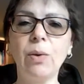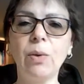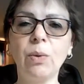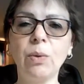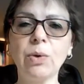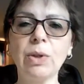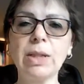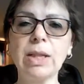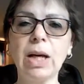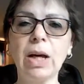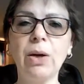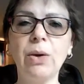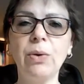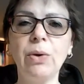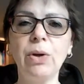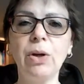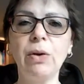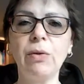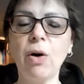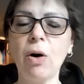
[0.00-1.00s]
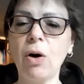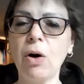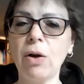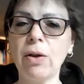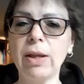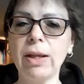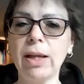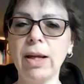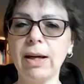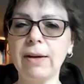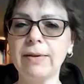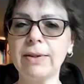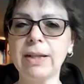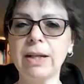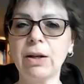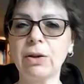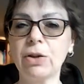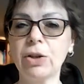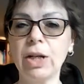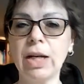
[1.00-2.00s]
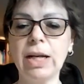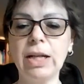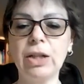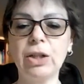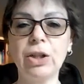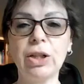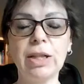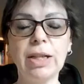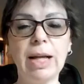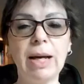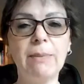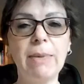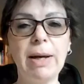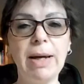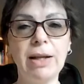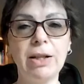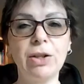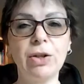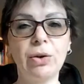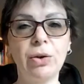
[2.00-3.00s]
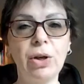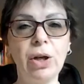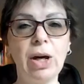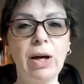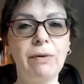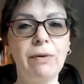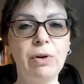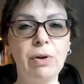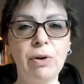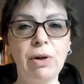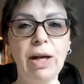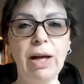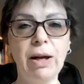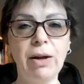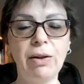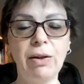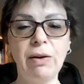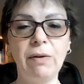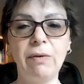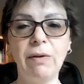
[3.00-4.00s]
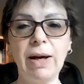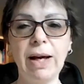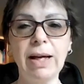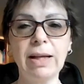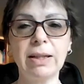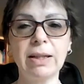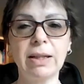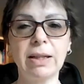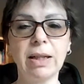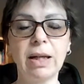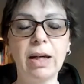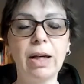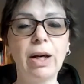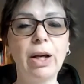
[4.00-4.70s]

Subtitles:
also you've got other lifestyle changes like making sure you have good healthy fats.